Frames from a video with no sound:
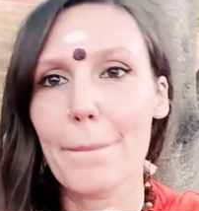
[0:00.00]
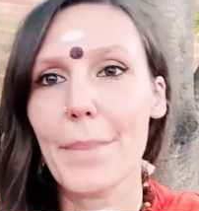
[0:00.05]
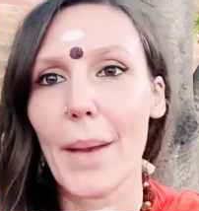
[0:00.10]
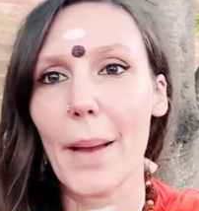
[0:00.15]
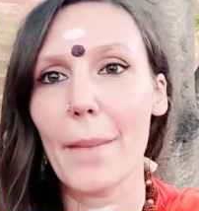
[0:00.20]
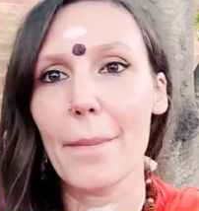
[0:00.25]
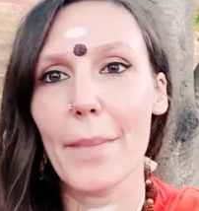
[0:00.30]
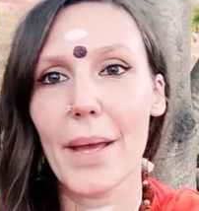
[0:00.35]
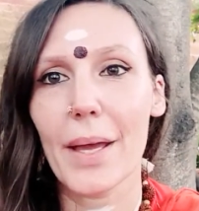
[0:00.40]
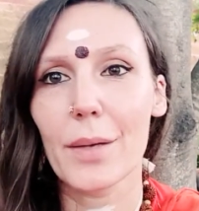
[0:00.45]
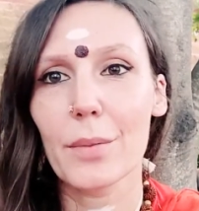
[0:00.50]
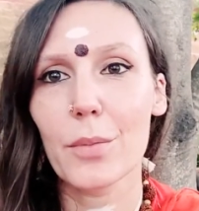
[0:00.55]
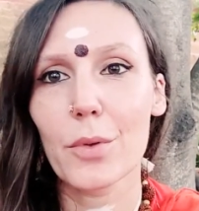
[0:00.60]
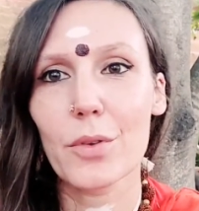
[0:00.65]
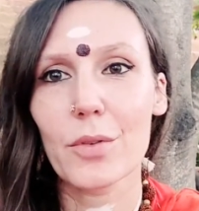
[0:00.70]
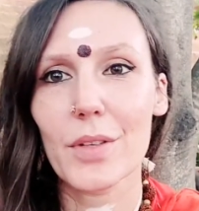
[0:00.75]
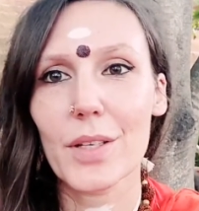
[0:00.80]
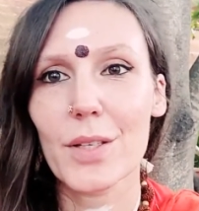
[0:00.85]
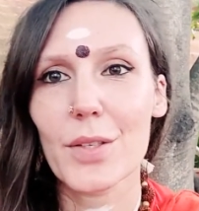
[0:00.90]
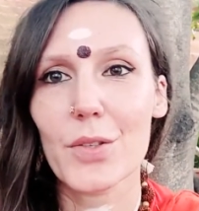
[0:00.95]
Batman
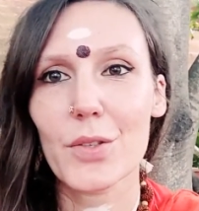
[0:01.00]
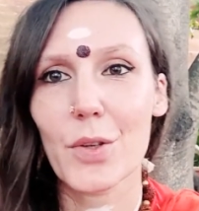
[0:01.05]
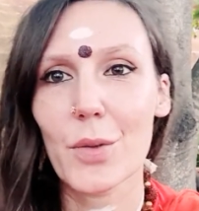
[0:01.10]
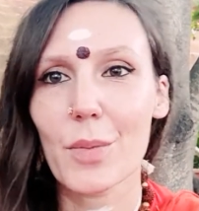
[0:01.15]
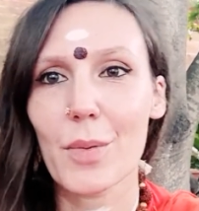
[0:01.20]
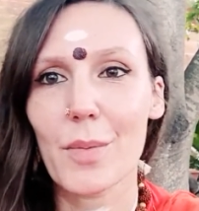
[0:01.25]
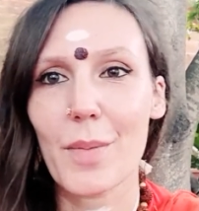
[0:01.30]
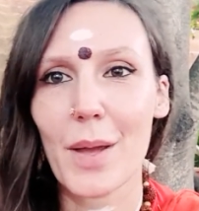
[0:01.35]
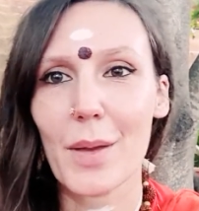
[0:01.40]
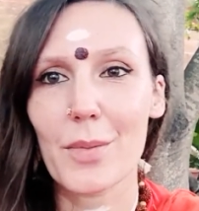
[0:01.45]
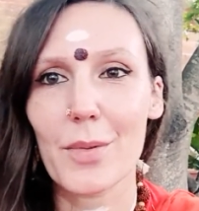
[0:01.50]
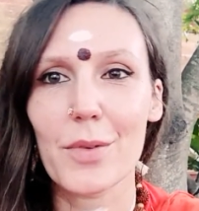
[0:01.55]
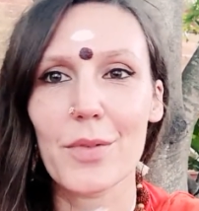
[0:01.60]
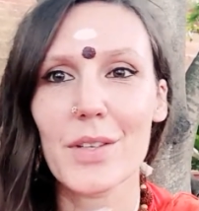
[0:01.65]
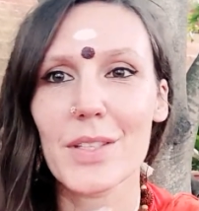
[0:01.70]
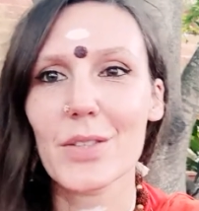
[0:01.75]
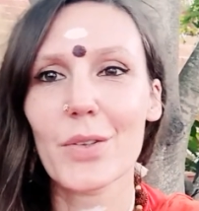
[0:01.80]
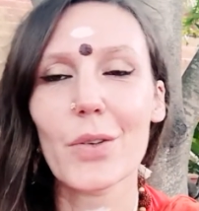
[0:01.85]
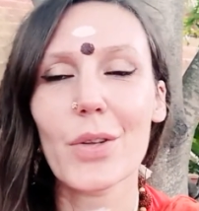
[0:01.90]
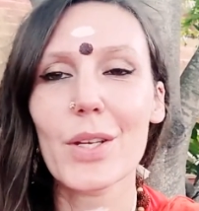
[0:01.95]
movies, Superman
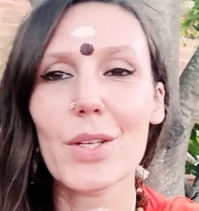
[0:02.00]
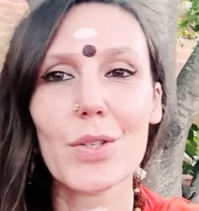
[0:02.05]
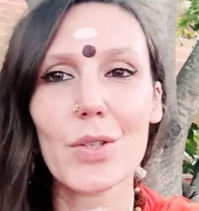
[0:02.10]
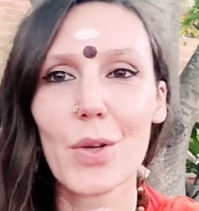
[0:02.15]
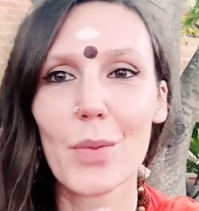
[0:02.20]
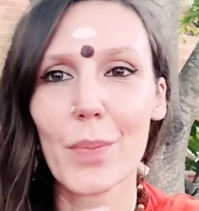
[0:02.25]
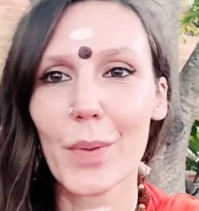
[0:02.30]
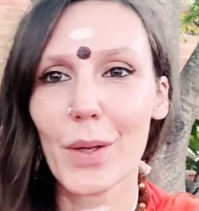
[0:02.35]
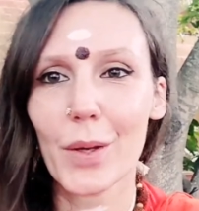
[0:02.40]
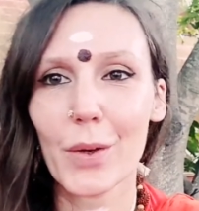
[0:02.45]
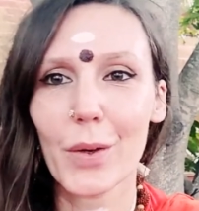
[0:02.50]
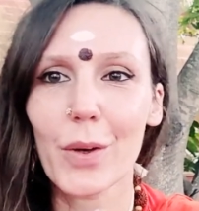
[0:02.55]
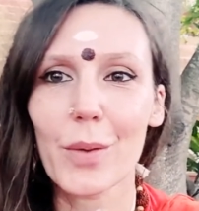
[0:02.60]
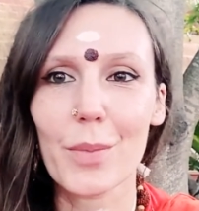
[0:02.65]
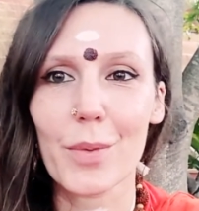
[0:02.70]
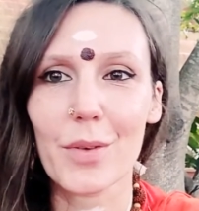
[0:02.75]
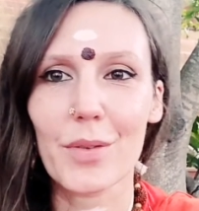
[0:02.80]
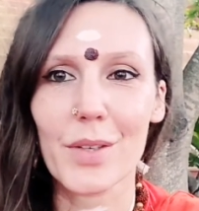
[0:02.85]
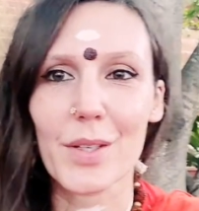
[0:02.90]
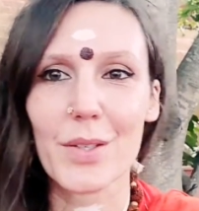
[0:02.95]
movies, all these superhero
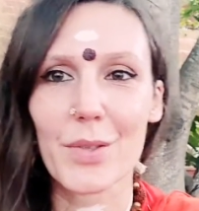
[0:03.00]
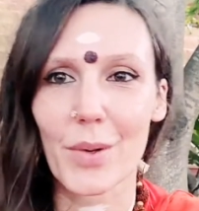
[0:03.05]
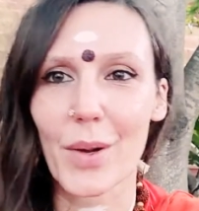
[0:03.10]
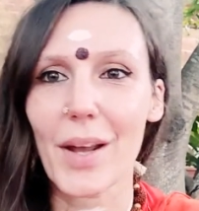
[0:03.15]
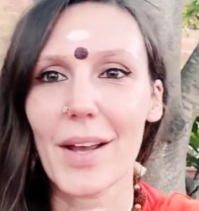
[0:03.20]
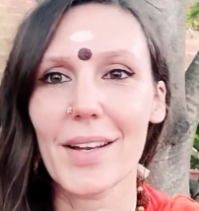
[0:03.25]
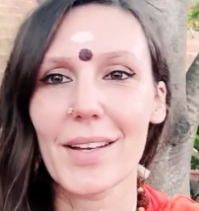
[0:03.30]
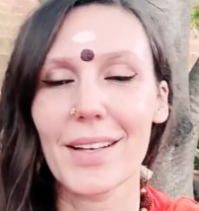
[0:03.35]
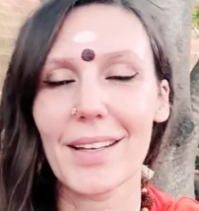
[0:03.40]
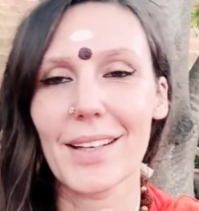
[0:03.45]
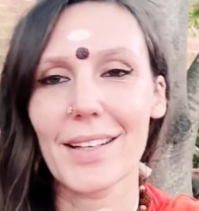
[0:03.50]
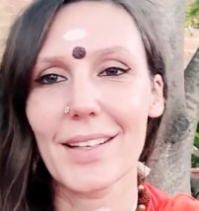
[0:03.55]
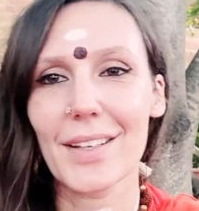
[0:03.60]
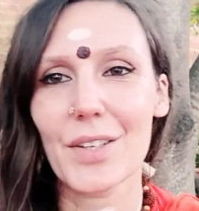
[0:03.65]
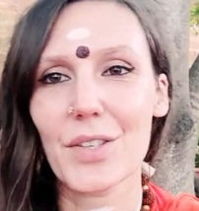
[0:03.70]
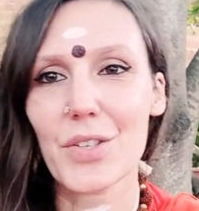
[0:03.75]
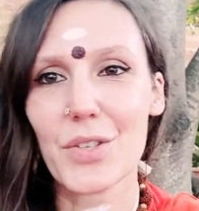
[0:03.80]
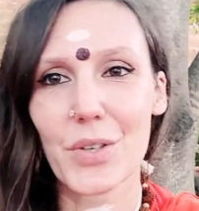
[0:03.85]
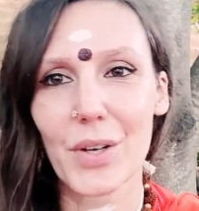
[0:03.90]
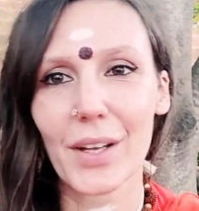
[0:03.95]
movies, right? In
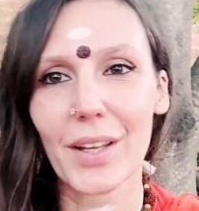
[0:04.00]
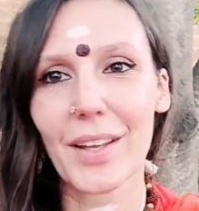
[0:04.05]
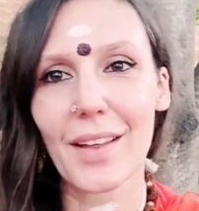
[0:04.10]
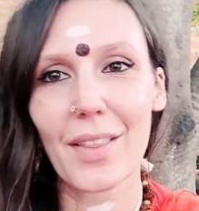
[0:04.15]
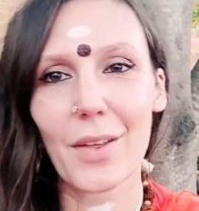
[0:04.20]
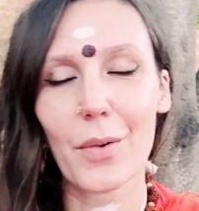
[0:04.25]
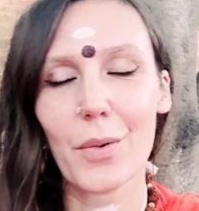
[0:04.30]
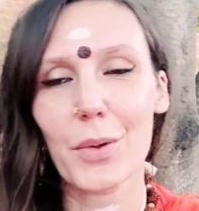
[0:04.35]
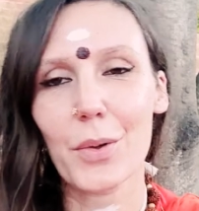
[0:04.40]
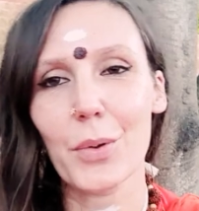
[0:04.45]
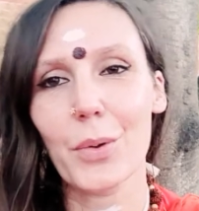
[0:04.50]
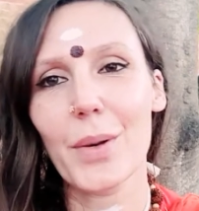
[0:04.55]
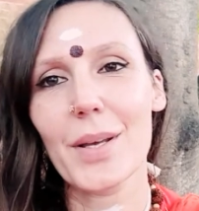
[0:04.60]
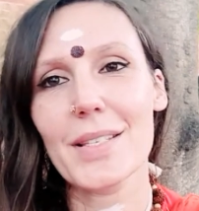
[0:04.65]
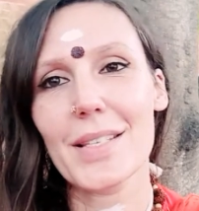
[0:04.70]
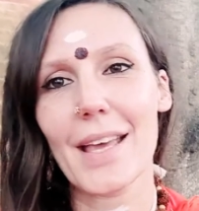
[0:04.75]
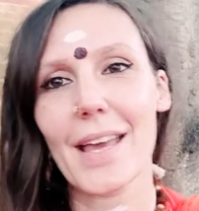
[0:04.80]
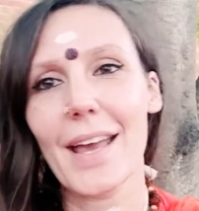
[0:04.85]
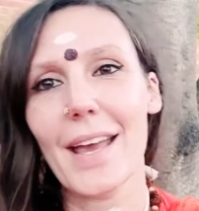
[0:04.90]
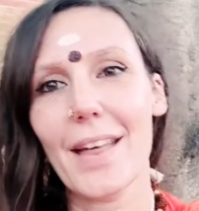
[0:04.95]
Australia, they would
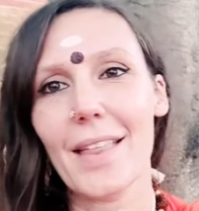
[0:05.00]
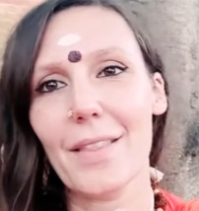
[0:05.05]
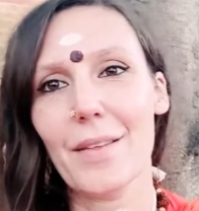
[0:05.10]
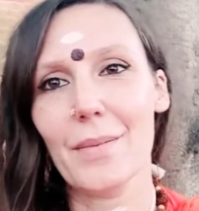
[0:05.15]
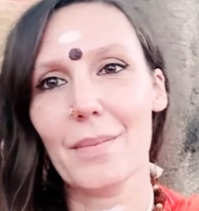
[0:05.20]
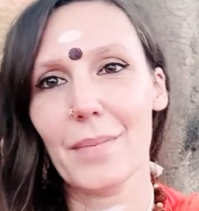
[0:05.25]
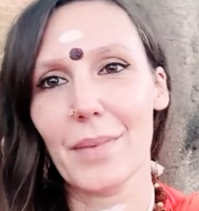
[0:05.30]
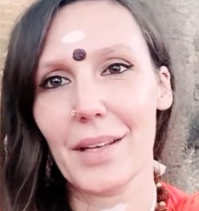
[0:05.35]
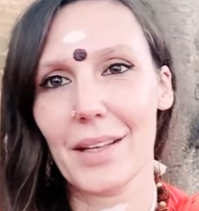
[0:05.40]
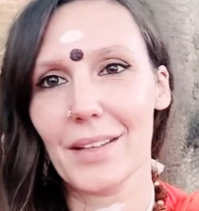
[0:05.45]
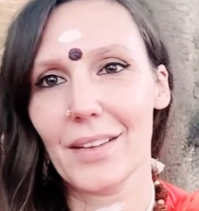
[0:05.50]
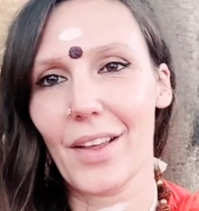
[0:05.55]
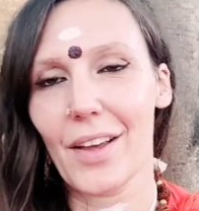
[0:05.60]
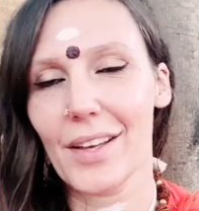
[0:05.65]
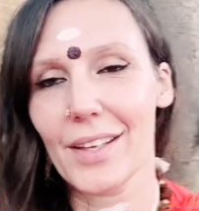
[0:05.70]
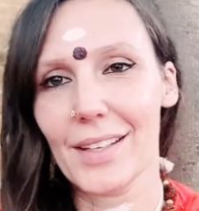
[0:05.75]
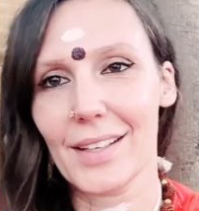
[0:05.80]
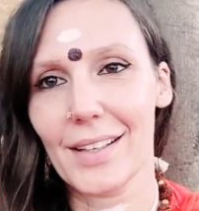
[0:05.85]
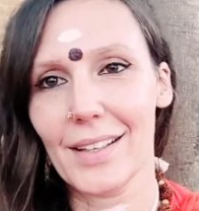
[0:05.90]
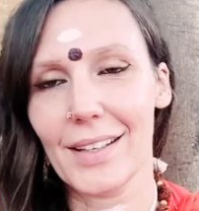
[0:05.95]
always air them at
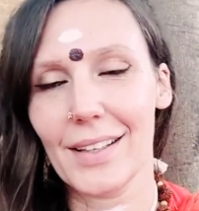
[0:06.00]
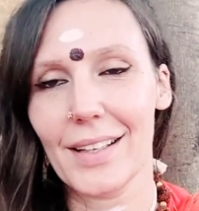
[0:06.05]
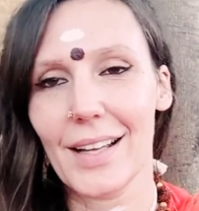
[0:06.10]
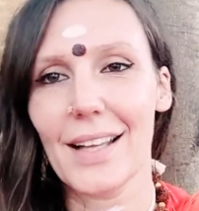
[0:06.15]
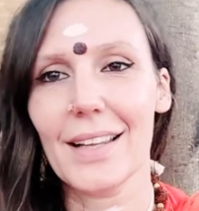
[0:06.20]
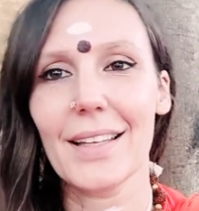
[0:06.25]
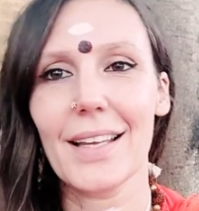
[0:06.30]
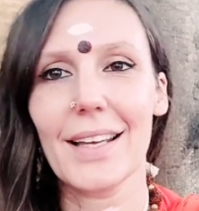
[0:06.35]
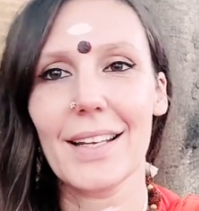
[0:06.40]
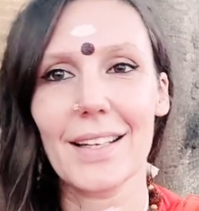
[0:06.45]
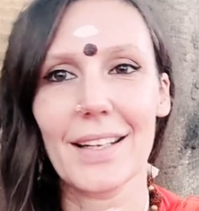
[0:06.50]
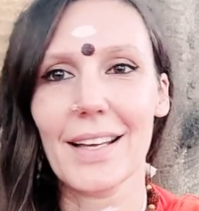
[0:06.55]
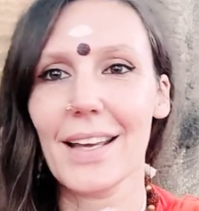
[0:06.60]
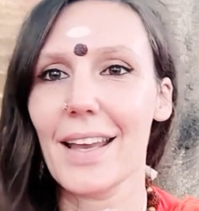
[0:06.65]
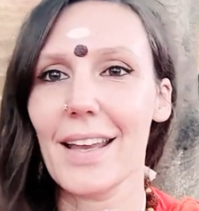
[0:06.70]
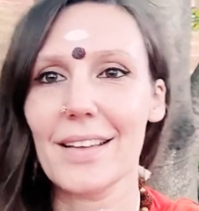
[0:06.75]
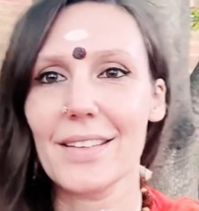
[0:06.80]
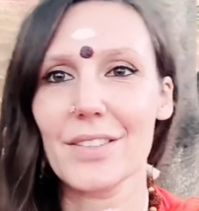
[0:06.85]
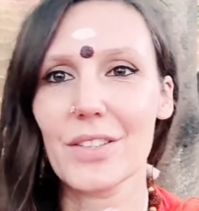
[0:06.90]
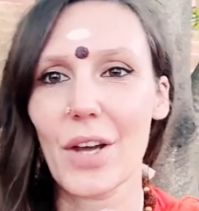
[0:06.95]
like a later
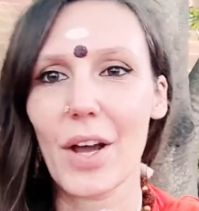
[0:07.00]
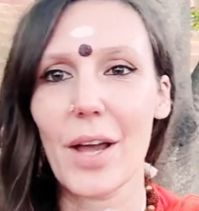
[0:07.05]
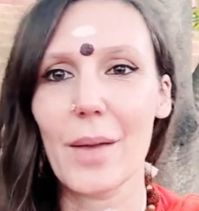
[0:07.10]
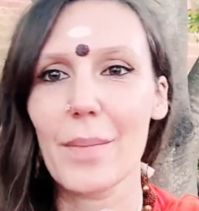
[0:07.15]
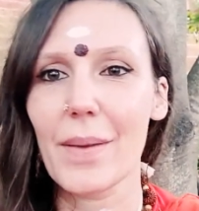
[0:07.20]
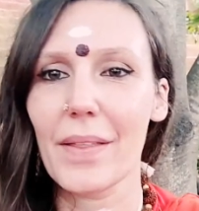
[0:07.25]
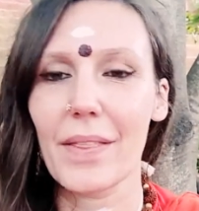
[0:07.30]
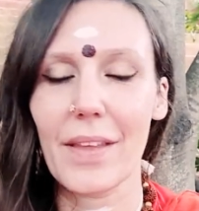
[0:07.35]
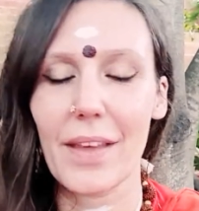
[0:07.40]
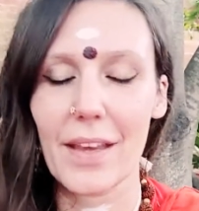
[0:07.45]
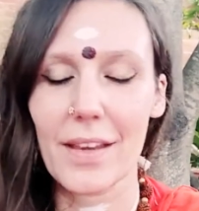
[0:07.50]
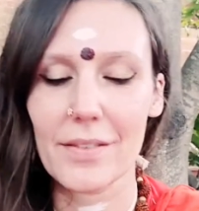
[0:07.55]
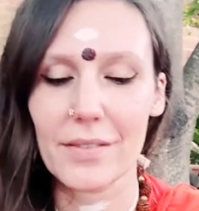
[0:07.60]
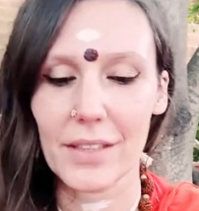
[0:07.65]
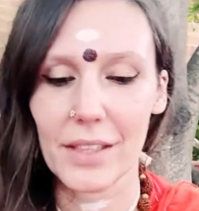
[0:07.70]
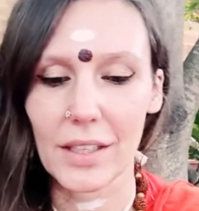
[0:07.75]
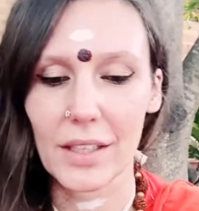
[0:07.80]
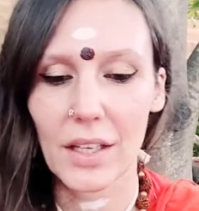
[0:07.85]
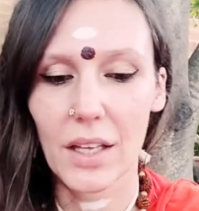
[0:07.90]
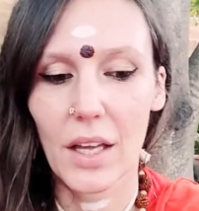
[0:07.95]
time in the
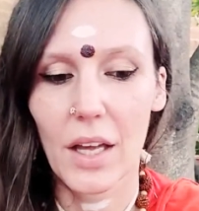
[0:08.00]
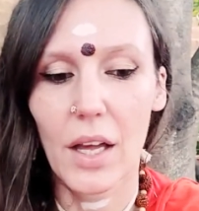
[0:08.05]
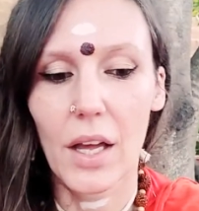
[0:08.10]
evening.